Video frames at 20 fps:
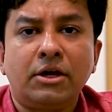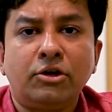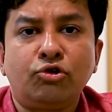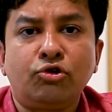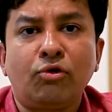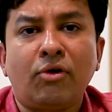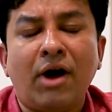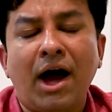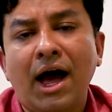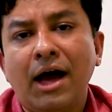
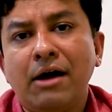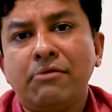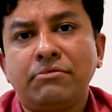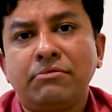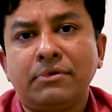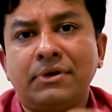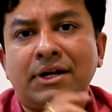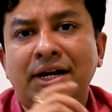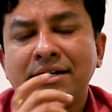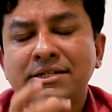You
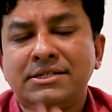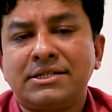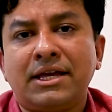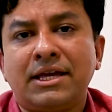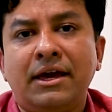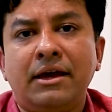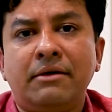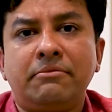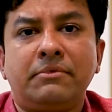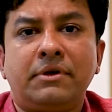have, let's
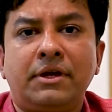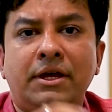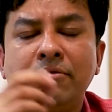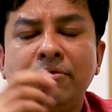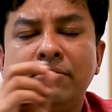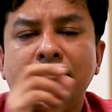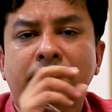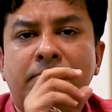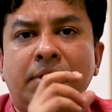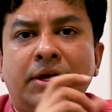say,
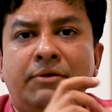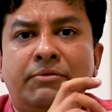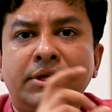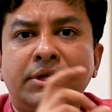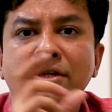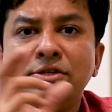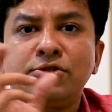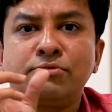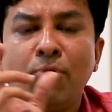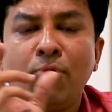even
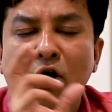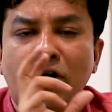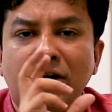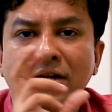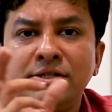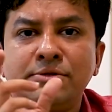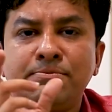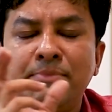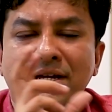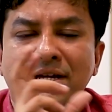the
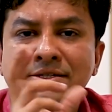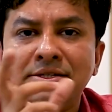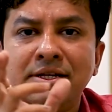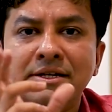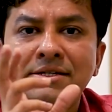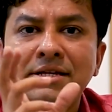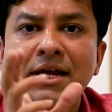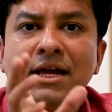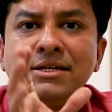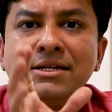smallest pixel
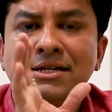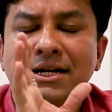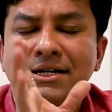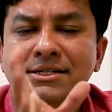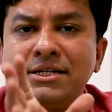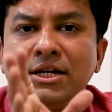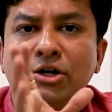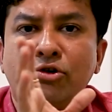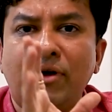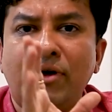size,
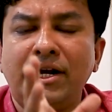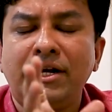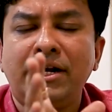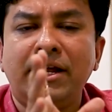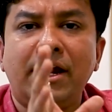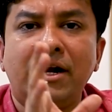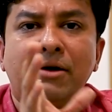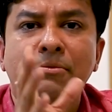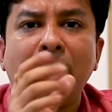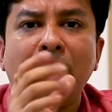let's say
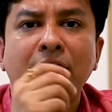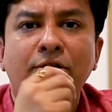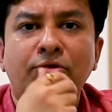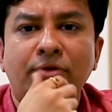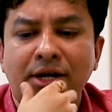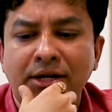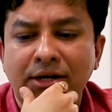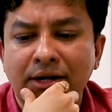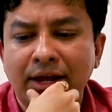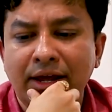28 by
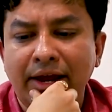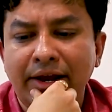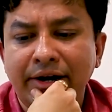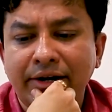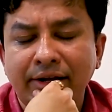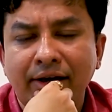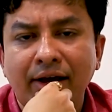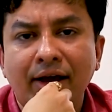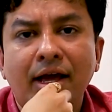28.